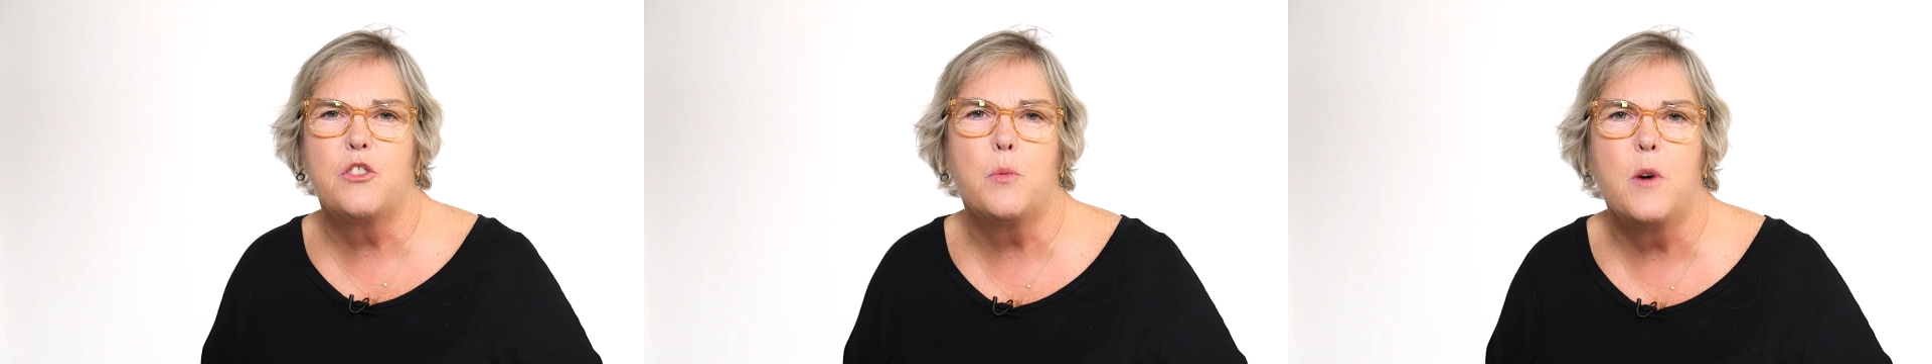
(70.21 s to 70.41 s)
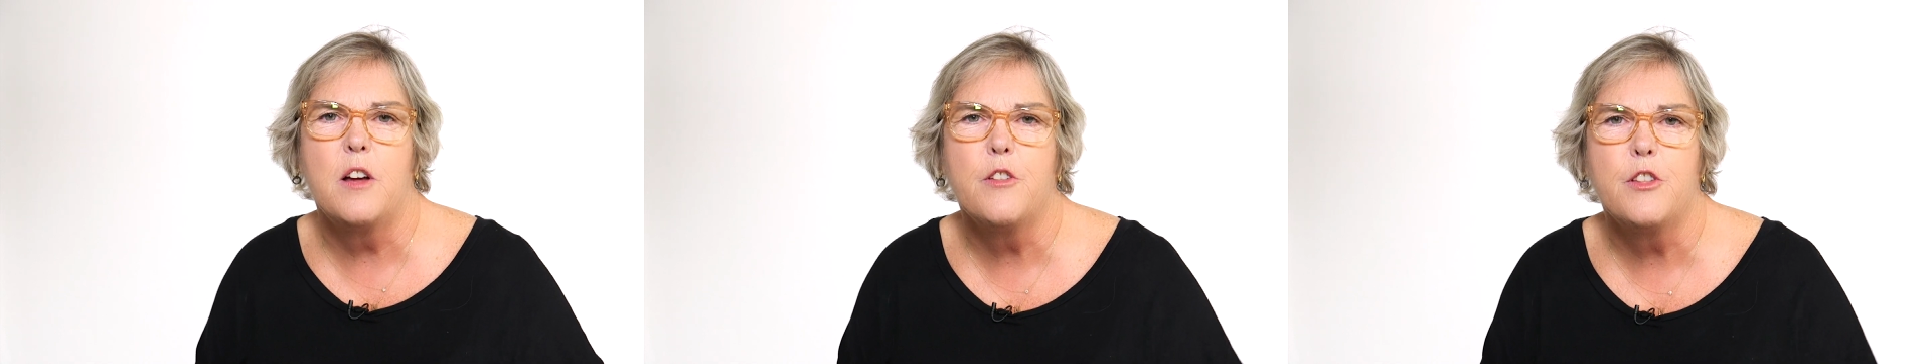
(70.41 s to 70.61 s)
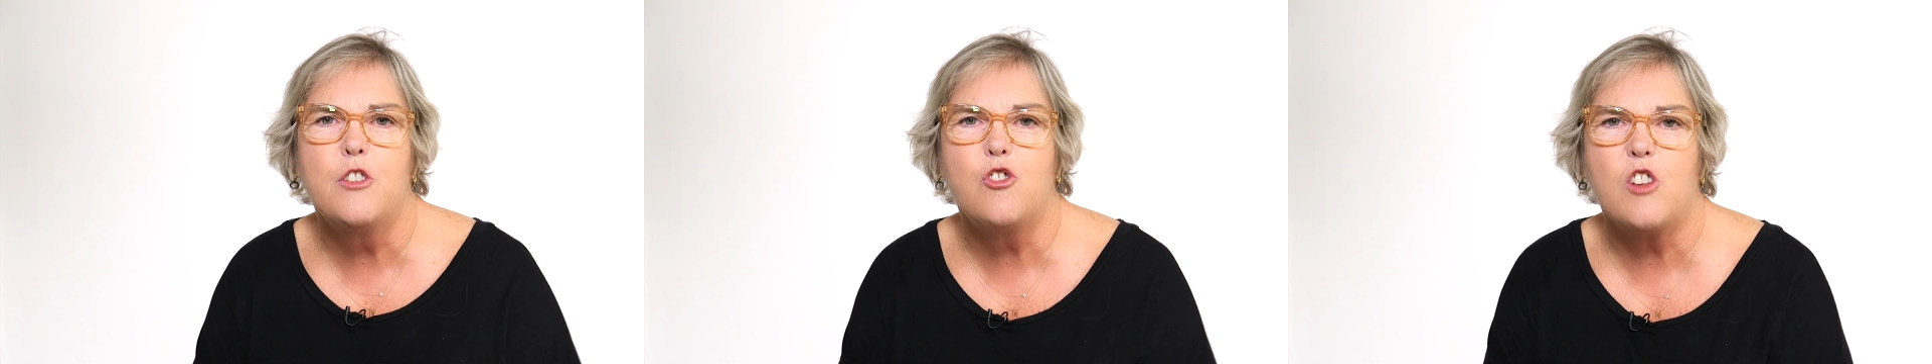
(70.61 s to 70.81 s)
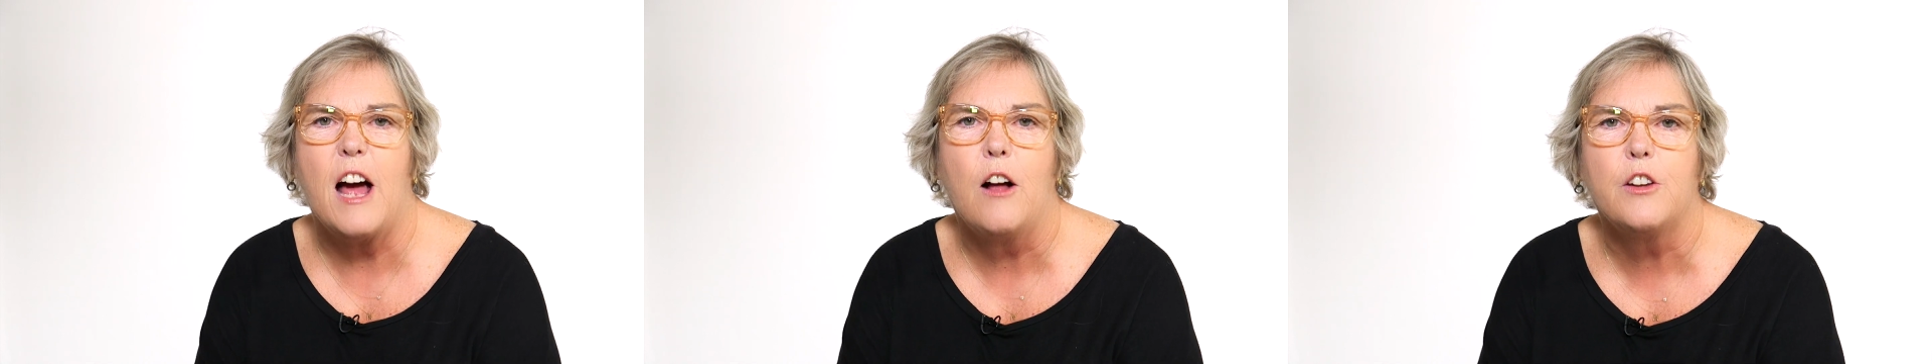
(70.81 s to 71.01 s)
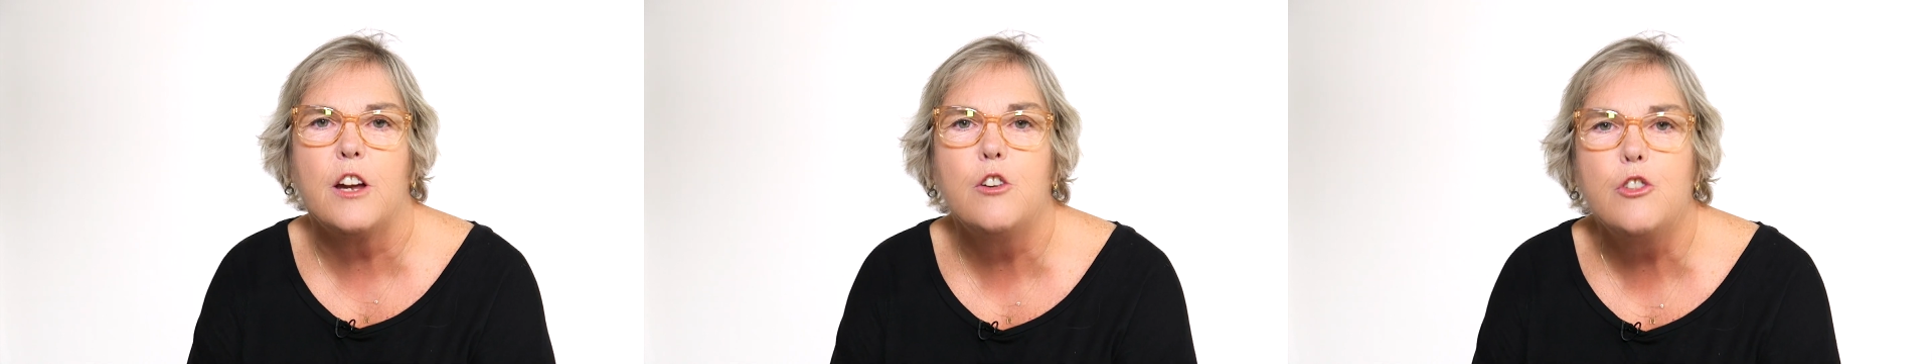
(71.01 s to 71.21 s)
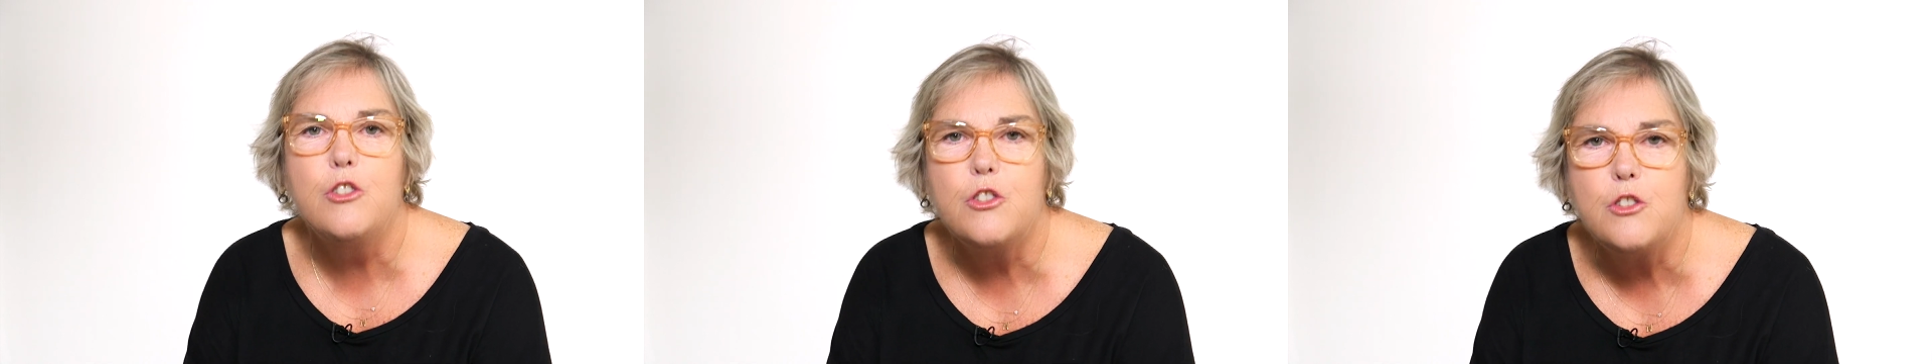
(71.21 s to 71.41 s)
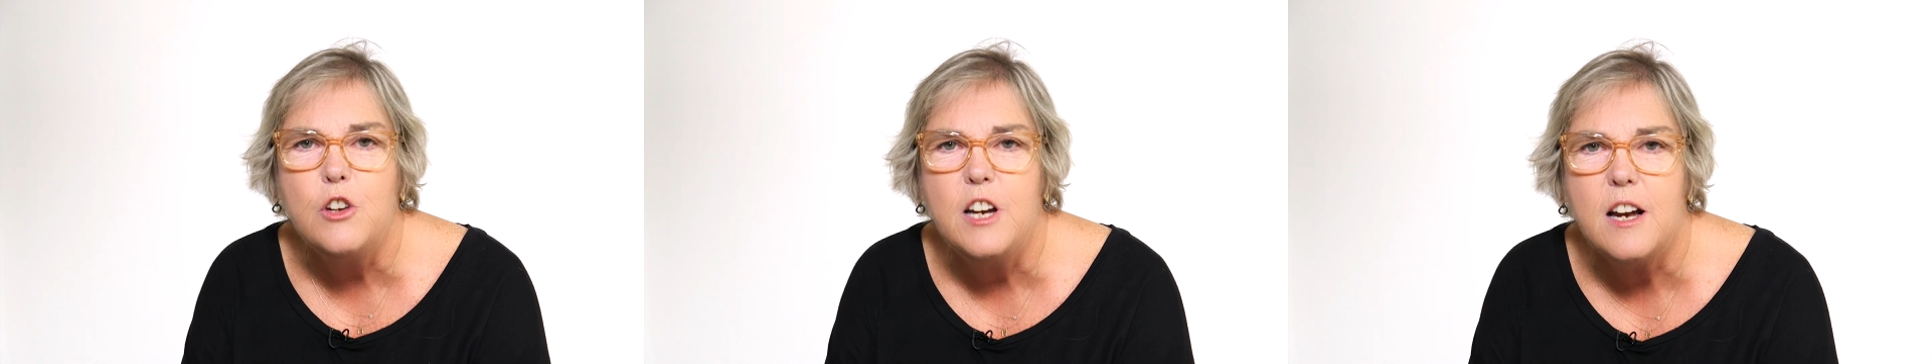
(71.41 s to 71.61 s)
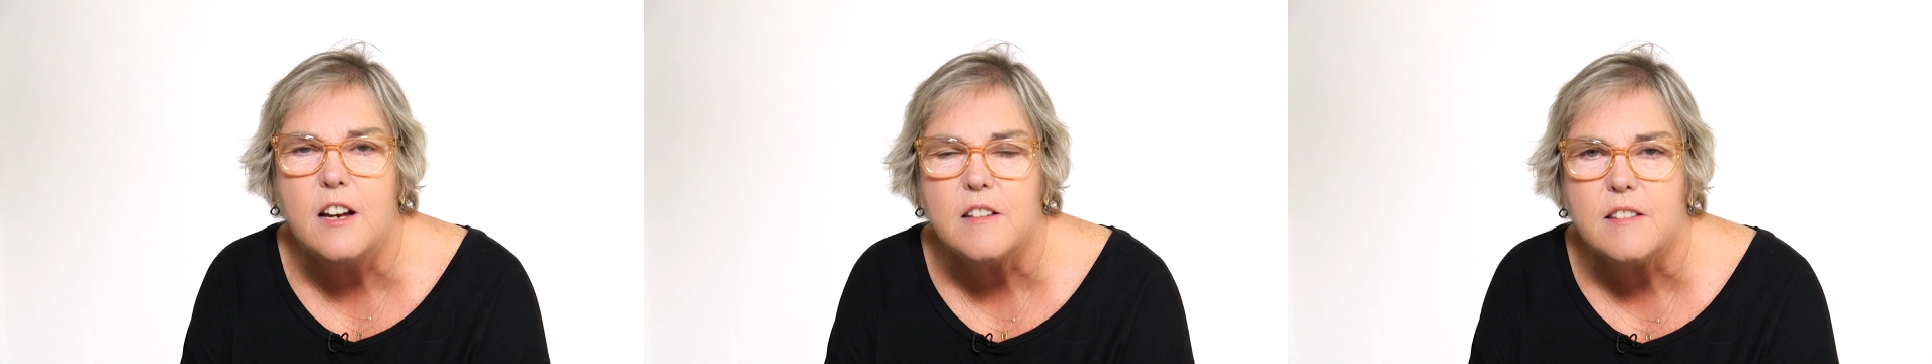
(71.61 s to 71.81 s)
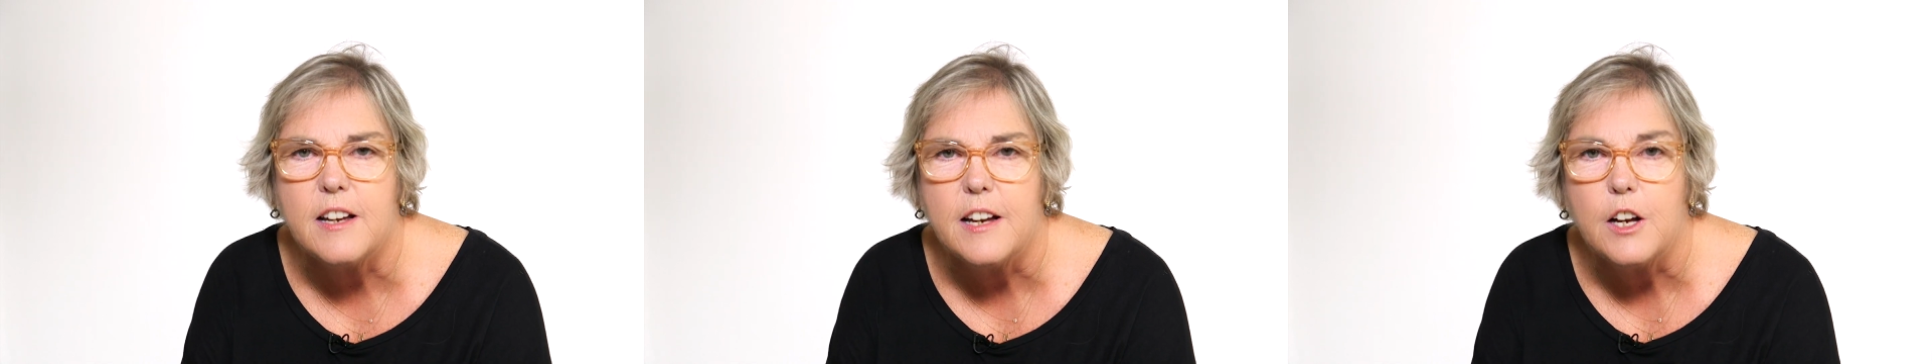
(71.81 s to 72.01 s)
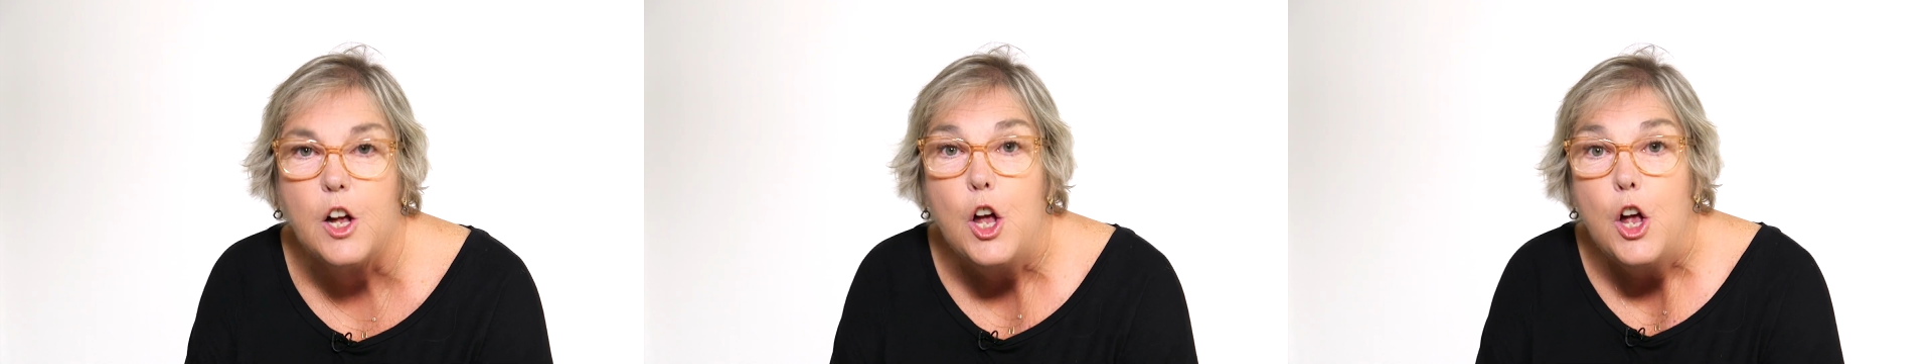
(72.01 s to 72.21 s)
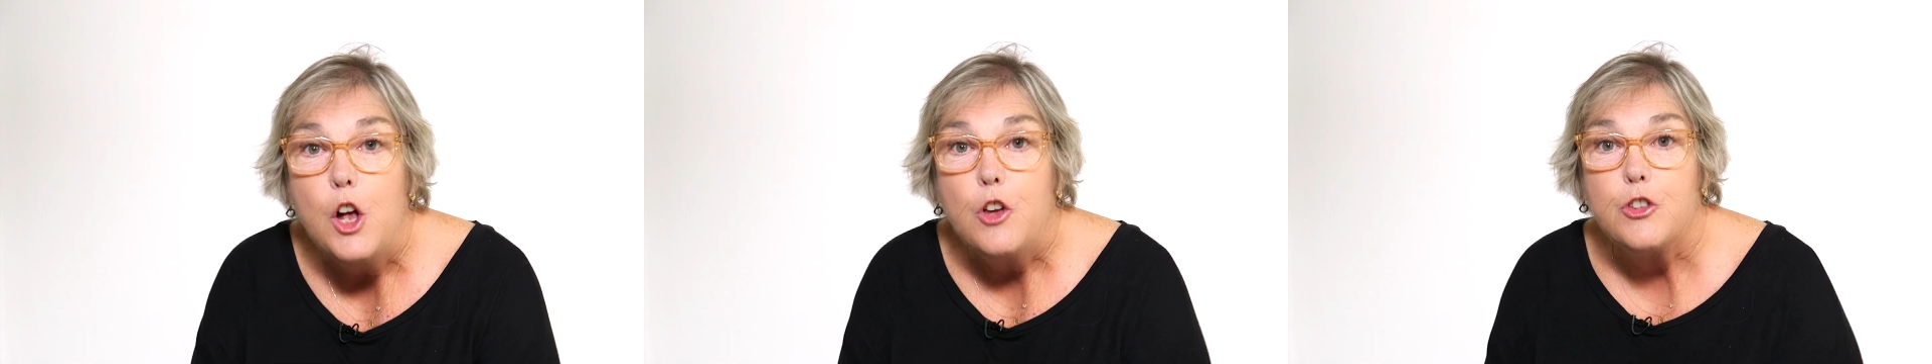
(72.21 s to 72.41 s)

to whether the child understood anything.